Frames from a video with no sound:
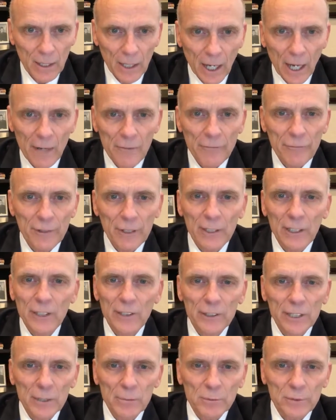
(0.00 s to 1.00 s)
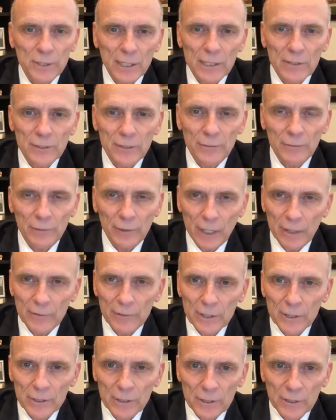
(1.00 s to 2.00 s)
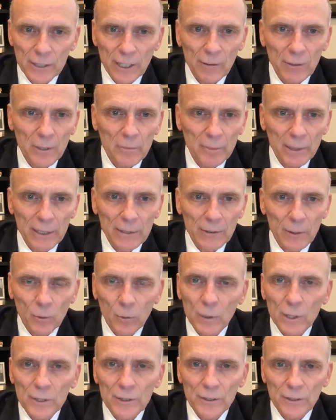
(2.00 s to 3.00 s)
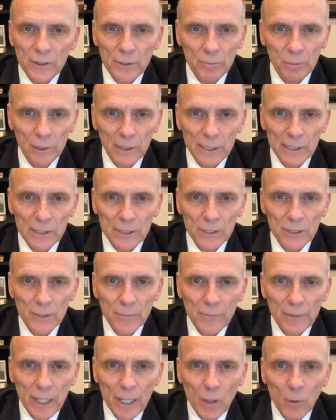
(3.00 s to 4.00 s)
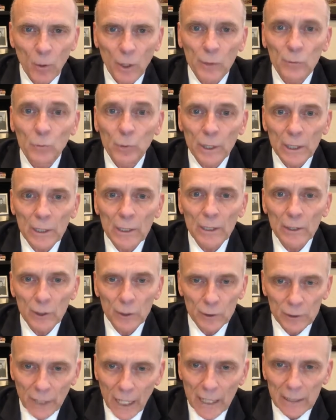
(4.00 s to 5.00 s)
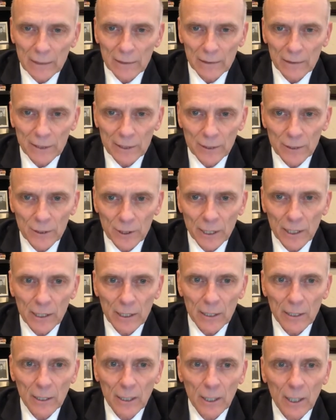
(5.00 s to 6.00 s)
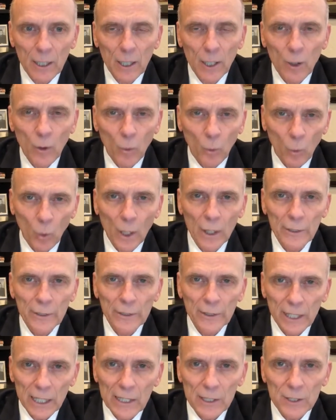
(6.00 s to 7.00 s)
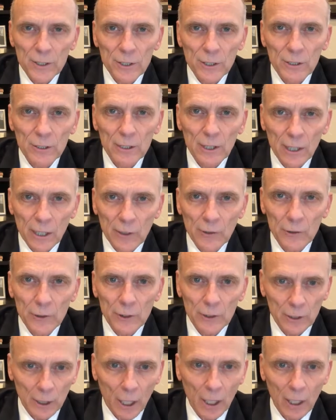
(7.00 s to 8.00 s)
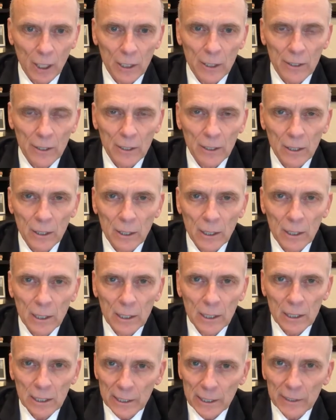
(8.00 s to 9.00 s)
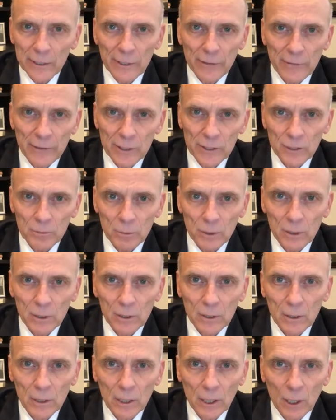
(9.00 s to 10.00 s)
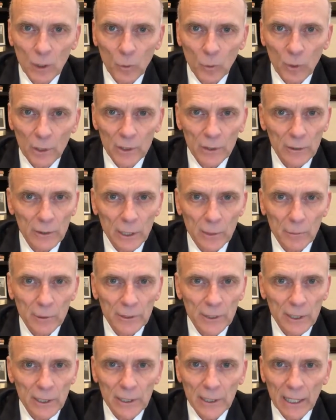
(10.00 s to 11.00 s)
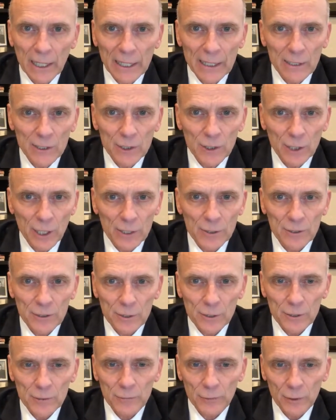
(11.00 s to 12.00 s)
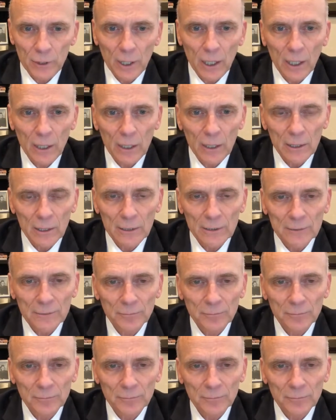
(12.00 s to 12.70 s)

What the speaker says: I feel a deep sense of reverence as I repeat the words of the pledge, when we unitedly say, One nation under God, indivisible, with liberty and justice for all.